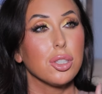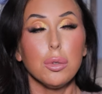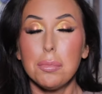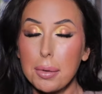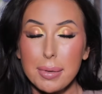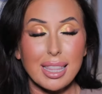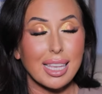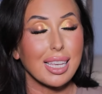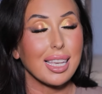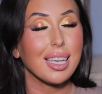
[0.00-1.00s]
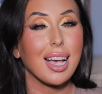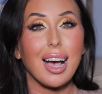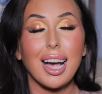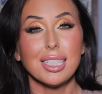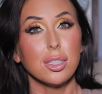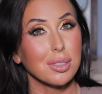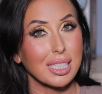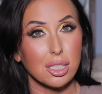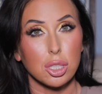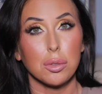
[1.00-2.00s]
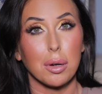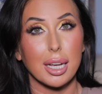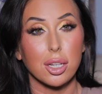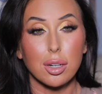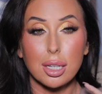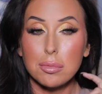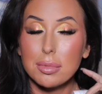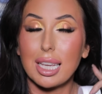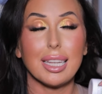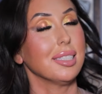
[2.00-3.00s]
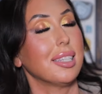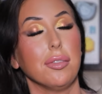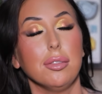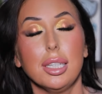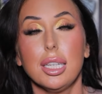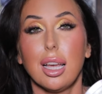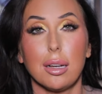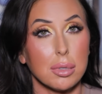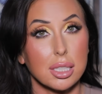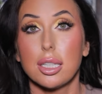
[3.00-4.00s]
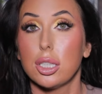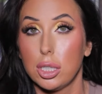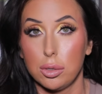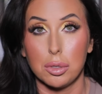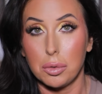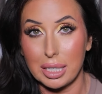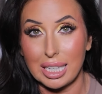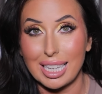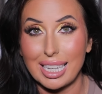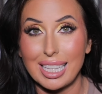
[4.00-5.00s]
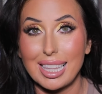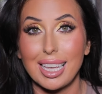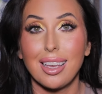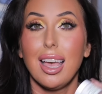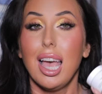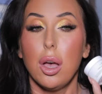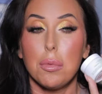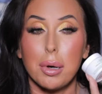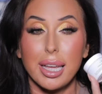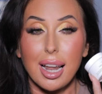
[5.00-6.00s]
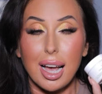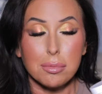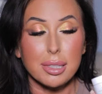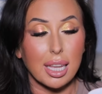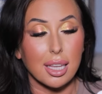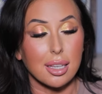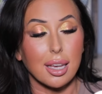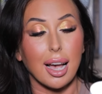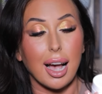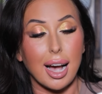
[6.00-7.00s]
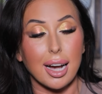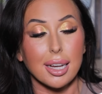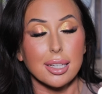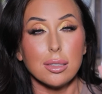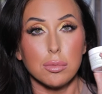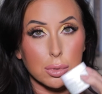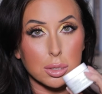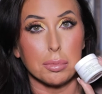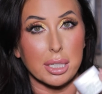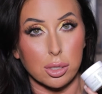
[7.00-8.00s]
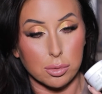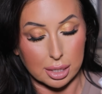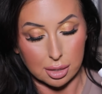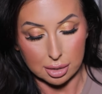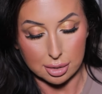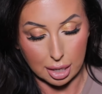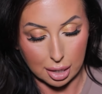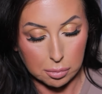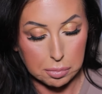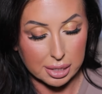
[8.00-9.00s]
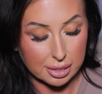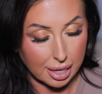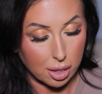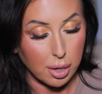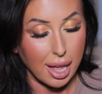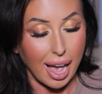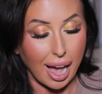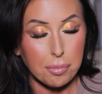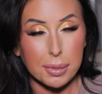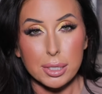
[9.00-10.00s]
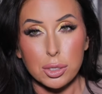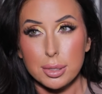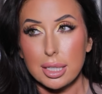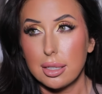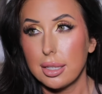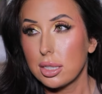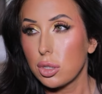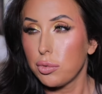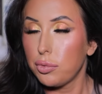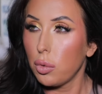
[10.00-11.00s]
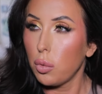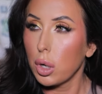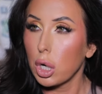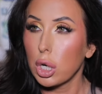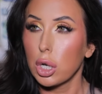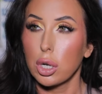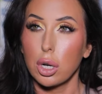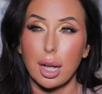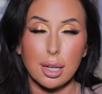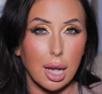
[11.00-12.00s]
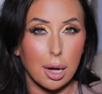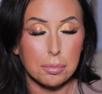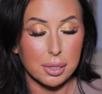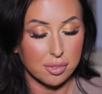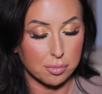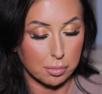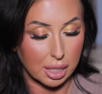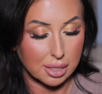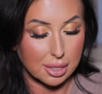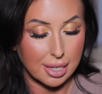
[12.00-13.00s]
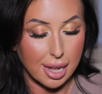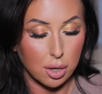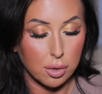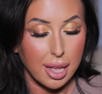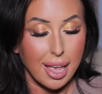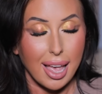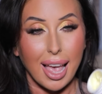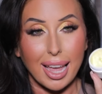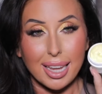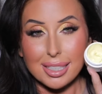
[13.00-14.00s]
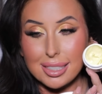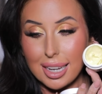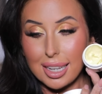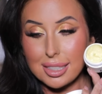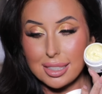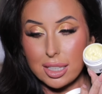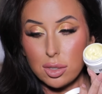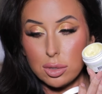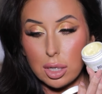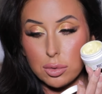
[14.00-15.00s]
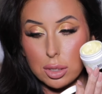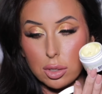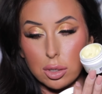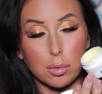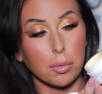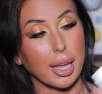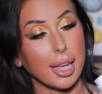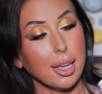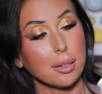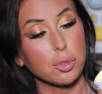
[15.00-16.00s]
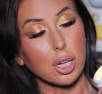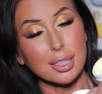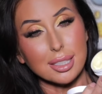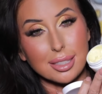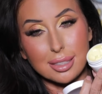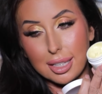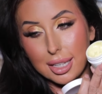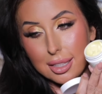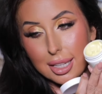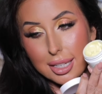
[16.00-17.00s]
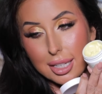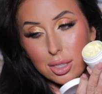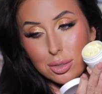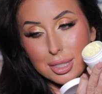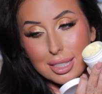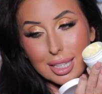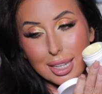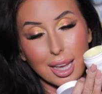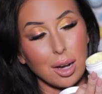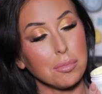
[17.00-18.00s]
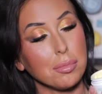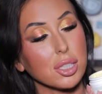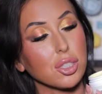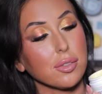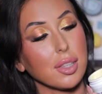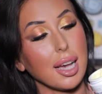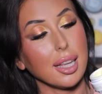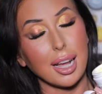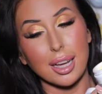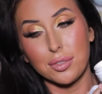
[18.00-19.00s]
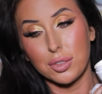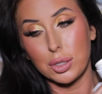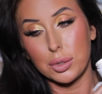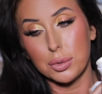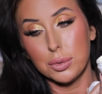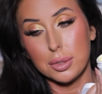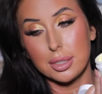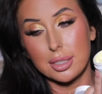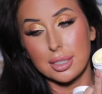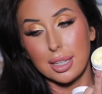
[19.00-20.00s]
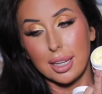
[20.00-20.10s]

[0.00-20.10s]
you may be thinking, I don't need two eye creams, and definitely I'm not telling you you need anything, but I'm saying I will be using this up. Now, I've been using this for a couple of months now, and a little goes a long way. I'm trying to see, like, can you see how much of that I have used?